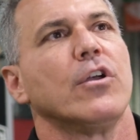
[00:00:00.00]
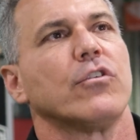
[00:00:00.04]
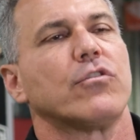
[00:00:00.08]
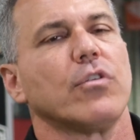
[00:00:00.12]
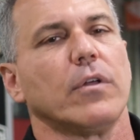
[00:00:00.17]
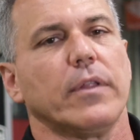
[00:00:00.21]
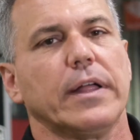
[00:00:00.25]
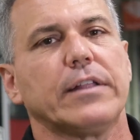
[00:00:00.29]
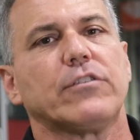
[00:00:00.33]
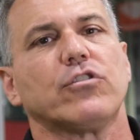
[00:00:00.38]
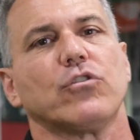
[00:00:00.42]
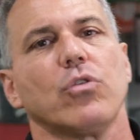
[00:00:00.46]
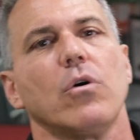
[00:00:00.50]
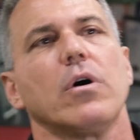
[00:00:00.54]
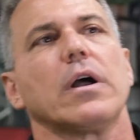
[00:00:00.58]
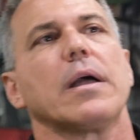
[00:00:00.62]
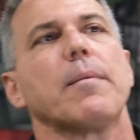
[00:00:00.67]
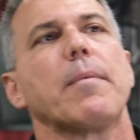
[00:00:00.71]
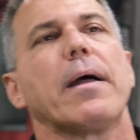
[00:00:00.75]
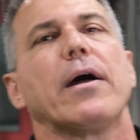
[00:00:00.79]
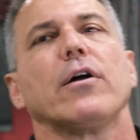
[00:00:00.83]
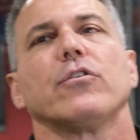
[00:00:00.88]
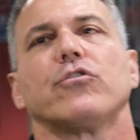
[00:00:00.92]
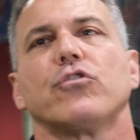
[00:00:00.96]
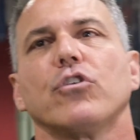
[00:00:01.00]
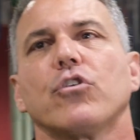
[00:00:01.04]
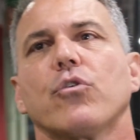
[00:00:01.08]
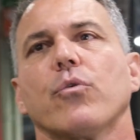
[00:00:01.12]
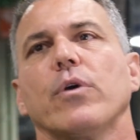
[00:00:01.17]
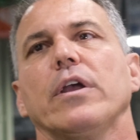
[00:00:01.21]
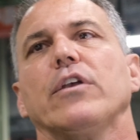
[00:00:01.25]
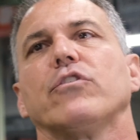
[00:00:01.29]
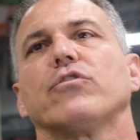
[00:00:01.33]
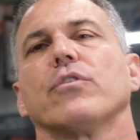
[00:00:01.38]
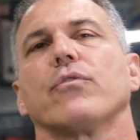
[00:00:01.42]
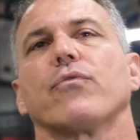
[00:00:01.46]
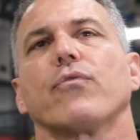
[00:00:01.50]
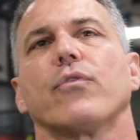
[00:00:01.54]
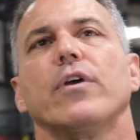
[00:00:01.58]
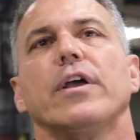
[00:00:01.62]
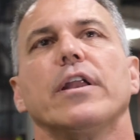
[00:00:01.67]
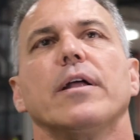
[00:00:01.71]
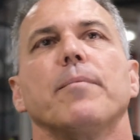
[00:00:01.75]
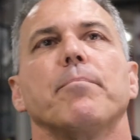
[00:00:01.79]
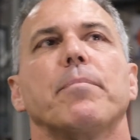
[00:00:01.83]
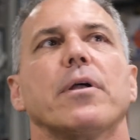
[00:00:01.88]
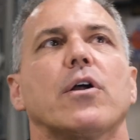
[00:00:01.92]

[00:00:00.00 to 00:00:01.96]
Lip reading: So let's talk about degrees of freedom,